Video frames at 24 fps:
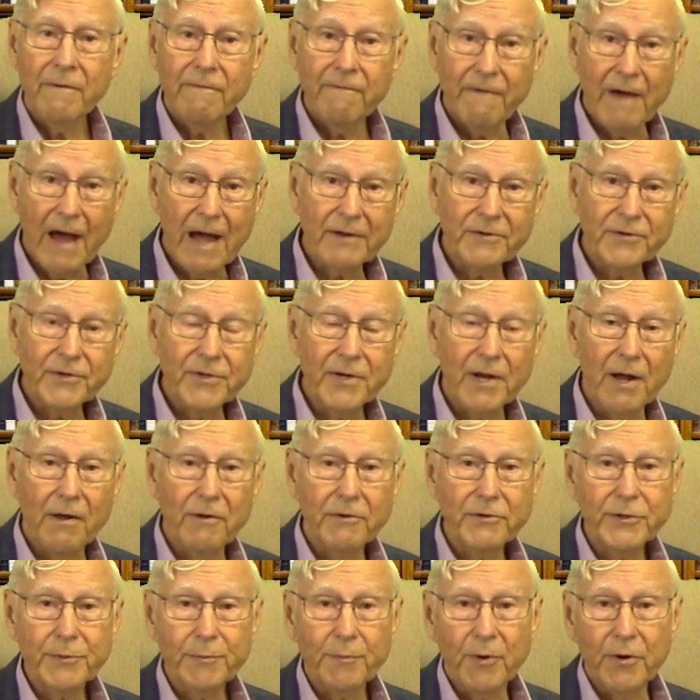fat
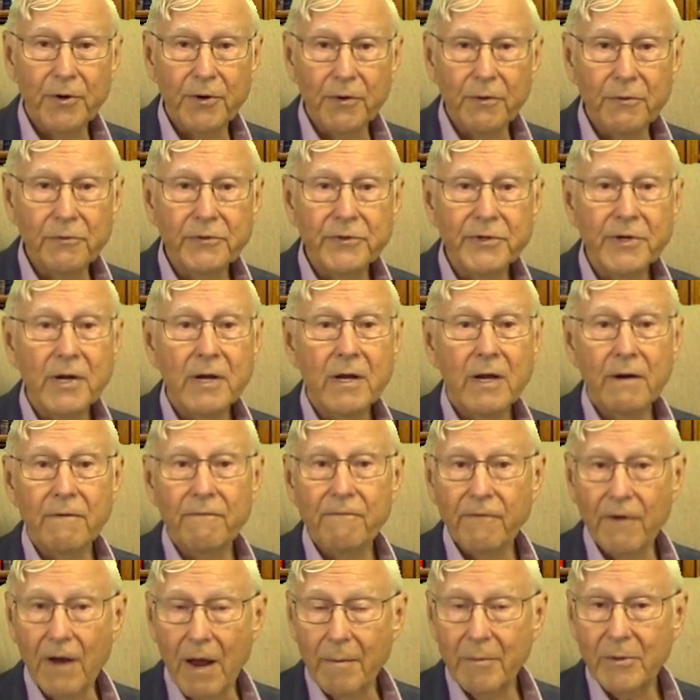cells produce
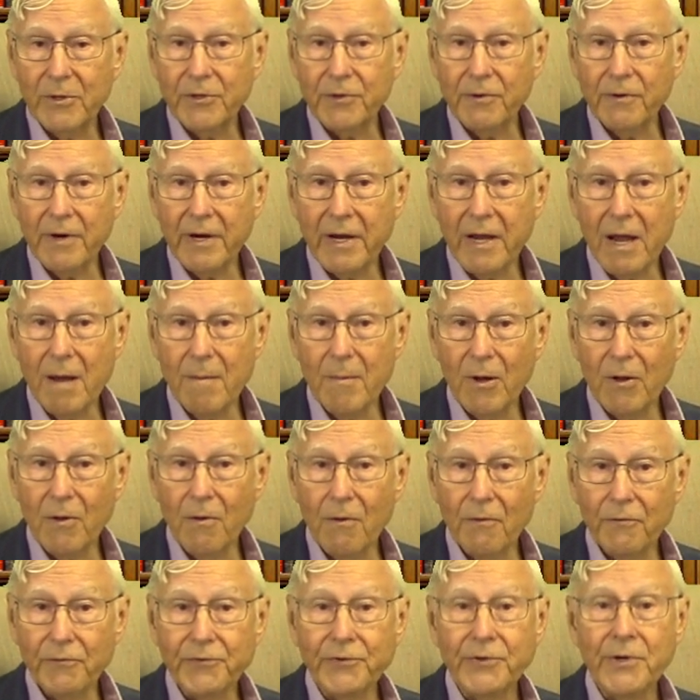inflammatory
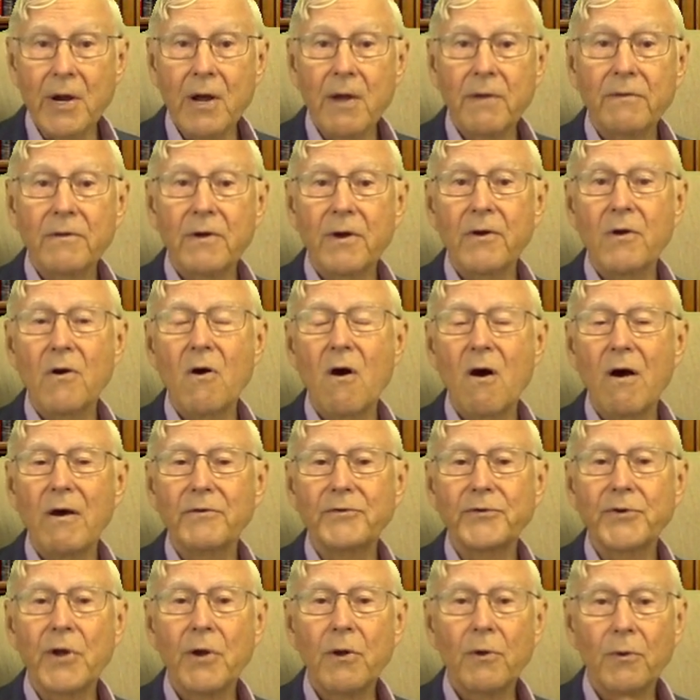chemicals that
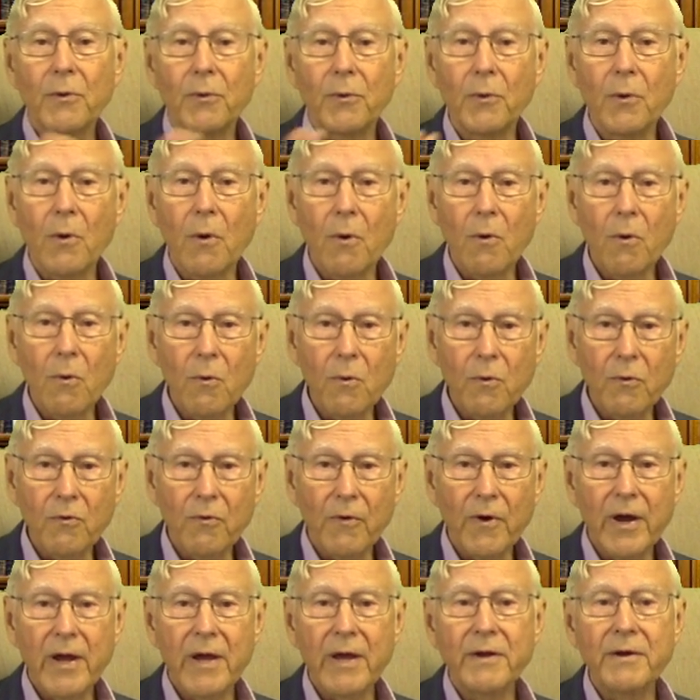cause
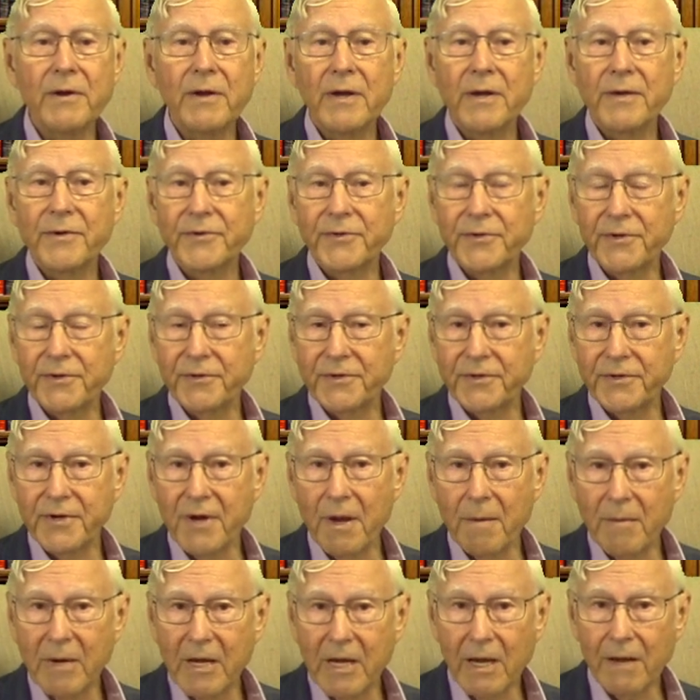low-grade
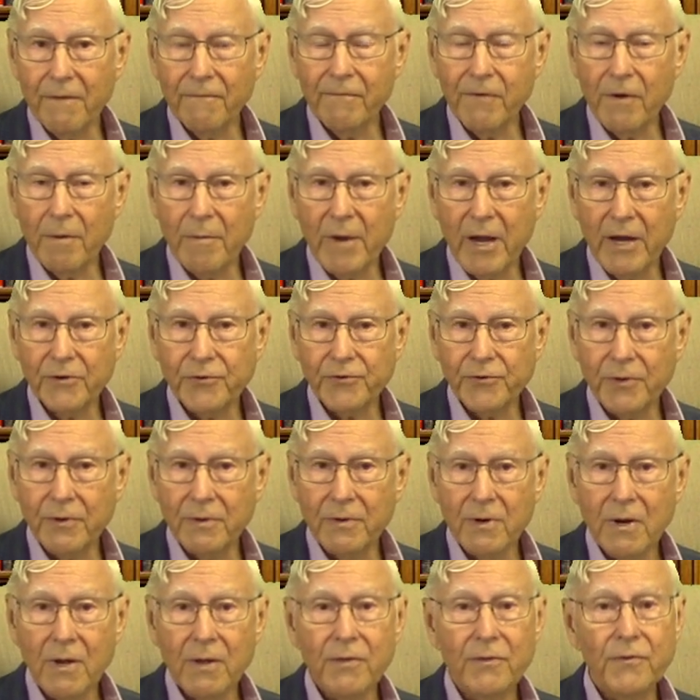systemic
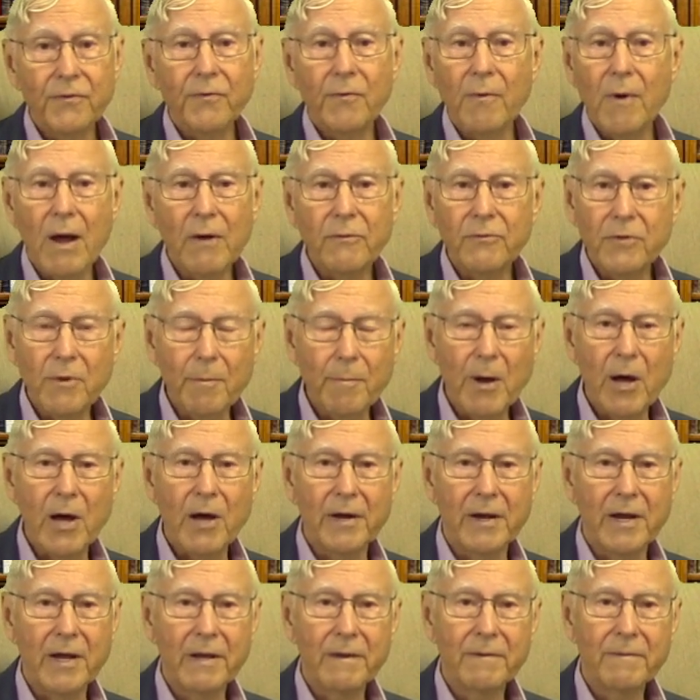inflammation throughout the
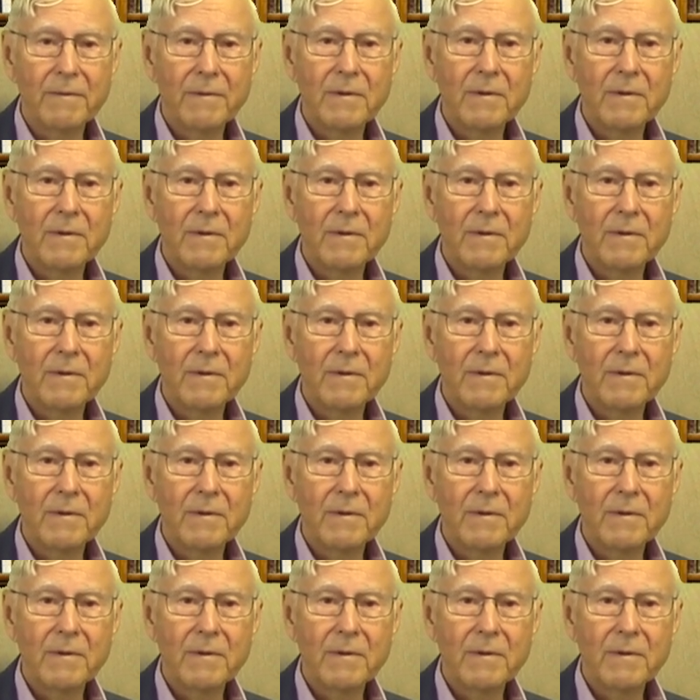body.